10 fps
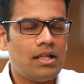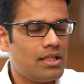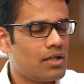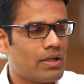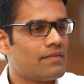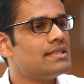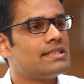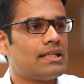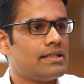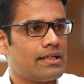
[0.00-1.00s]
They're very well
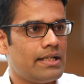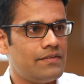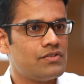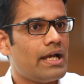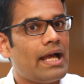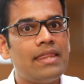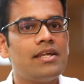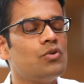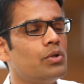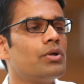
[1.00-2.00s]
settled in their lives and
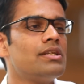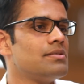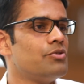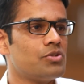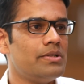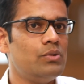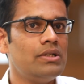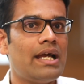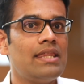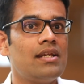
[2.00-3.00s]
they're doing what they're supposed to be
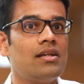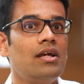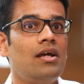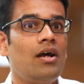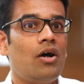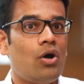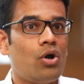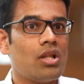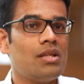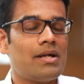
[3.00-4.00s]
doing. And
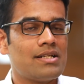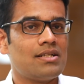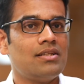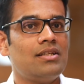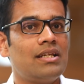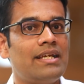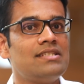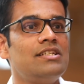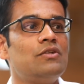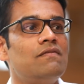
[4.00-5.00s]
all of them understand that their kids need